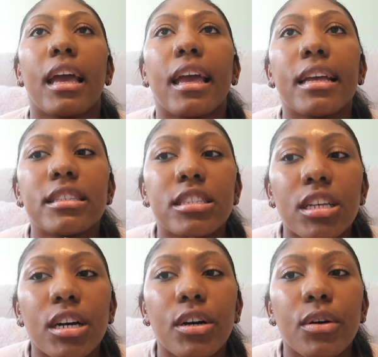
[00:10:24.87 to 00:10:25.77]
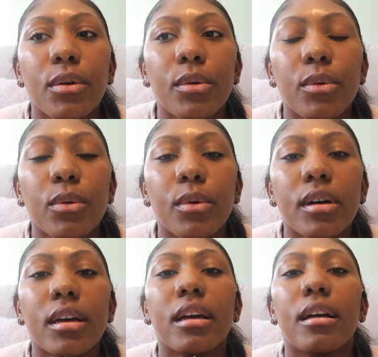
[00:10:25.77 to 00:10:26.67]
And so
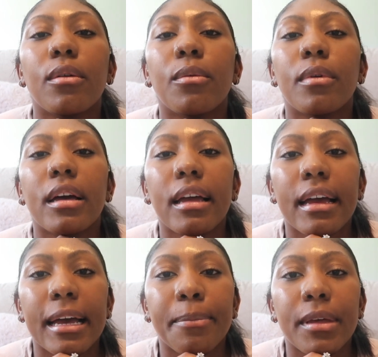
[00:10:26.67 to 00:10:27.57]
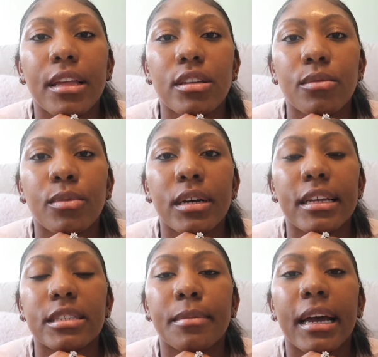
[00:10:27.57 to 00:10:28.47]
what happened
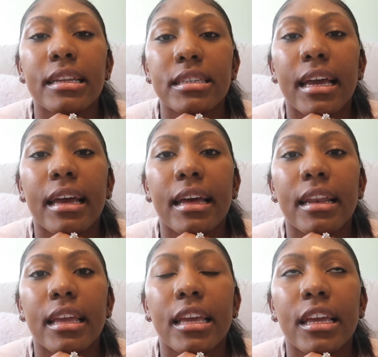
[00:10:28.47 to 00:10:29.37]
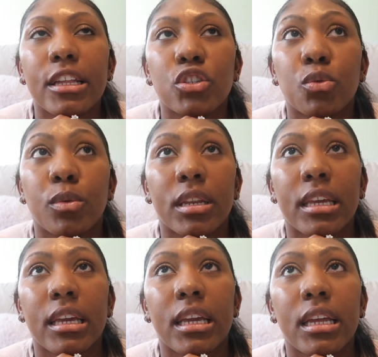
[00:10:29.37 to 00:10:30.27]
was my dad in
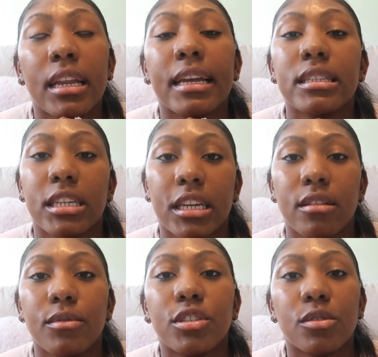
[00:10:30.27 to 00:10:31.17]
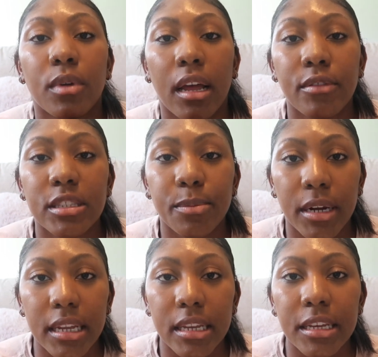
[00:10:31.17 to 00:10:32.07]
2019, which is when I was
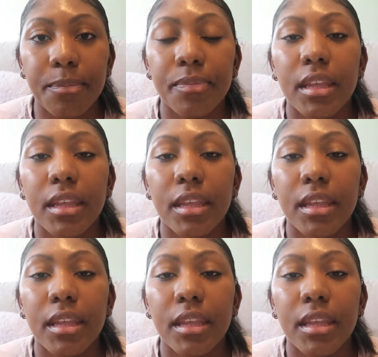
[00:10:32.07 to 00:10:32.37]
pregnant,